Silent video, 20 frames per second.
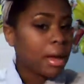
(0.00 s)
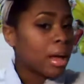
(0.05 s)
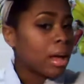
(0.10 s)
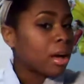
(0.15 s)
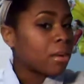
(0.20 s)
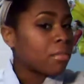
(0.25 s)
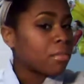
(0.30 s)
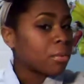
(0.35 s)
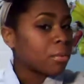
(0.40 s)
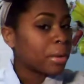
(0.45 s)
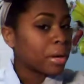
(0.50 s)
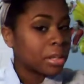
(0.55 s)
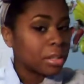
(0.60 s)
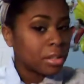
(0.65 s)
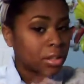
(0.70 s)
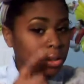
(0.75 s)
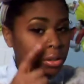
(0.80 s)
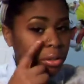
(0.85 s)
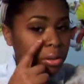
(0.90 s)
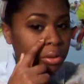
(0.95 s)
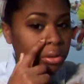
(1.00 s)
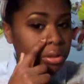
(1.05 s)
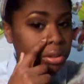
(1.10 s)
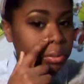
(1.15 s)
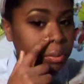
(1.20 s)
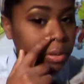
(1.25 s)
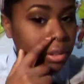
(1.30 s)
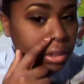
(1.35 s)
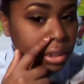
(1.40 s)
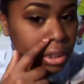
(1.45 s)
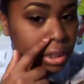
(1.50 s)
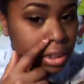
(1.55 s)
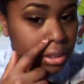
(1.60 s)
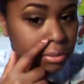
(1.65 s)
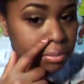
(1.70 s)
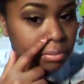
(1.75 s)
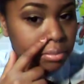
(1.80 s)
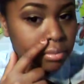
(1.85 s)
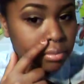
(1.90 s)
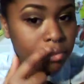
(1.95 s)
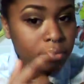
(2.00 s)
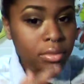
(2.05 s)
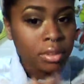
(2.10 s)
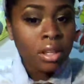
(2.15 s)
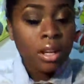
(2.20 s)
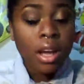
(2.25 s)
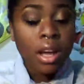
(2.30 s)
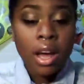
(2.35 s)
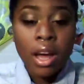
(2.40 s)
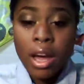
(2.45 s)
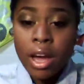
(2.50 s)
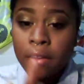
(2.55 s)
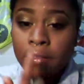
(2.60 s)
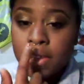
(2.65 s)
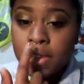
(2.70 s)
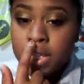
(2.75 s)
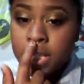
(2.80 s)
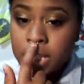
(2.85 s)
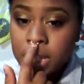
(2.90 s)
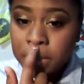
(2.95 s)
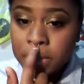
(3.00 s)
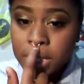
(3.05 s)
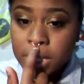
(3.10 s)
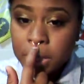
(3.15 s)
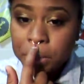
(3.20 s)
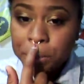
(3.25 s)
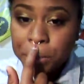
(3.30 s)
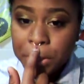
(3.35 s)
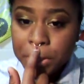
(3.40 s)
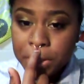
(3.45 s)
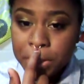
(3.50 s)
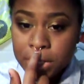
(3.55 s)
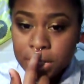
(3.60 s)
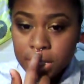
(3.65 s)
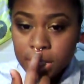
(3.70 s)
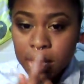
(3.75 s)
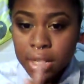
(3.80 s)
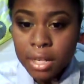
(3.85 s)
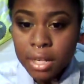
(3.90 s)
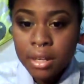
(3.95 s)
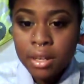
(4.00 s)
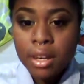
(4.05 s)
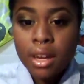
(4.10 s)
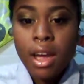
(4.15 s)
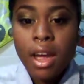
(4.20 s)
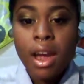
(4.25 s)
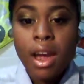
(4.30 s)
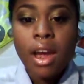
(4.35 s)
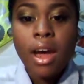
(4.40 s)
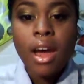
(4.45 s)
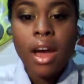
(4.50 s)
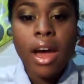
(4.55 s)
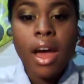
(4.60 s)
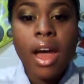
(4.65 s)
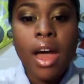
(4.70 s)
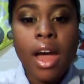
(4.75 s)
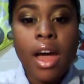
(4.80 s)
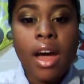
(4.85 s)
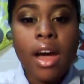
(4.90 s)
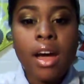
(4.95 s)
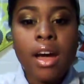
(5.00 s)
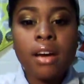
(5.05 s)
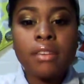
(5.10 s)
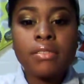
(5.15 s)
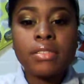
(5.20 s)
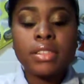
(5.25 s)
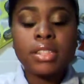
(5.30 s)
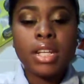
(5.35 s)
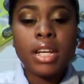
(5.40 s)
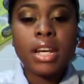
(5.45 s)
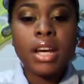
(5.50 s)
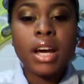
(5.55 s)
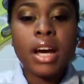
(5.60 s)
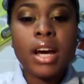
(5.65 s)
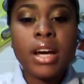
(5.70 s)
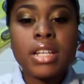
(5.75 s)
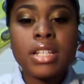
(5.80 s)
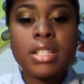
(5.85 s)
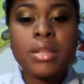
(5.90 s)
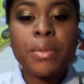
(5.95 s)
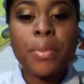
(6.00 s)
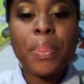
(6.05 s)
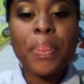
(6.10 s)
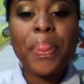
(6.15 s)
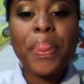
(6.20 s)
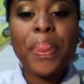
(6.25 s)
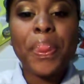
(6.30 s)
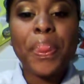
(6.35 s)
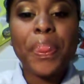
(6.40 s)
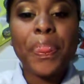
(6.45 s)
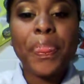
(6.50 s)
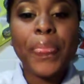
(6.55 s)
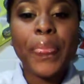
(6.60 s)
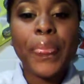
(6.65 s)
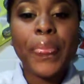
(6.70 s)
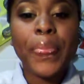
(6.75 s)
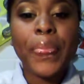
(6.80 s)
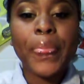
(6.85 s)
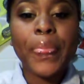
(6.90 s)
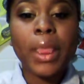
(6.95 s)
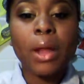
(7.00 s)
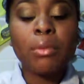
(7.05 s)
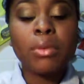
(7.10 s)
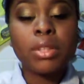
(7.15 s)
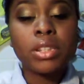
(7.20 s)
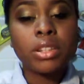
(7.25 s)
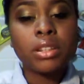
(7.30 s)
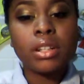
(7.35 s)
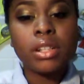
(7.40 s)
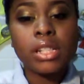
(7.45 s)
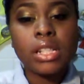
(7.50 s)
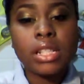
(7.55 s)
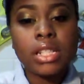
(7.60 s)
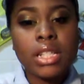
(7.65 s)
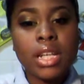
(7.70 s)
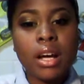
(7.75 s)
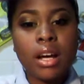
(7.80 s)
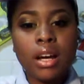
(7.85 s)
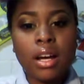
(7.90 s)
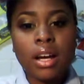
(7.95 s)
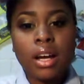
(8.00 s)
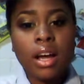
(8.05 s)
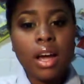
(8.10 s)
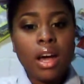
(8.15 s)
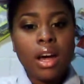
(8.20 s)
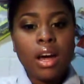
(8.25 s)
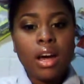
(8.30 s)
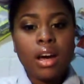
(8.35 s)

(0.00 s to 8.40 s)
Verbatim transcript: I have a regular nose piercing. I have a septum piercing. I have snake eyes, which are on the tongue.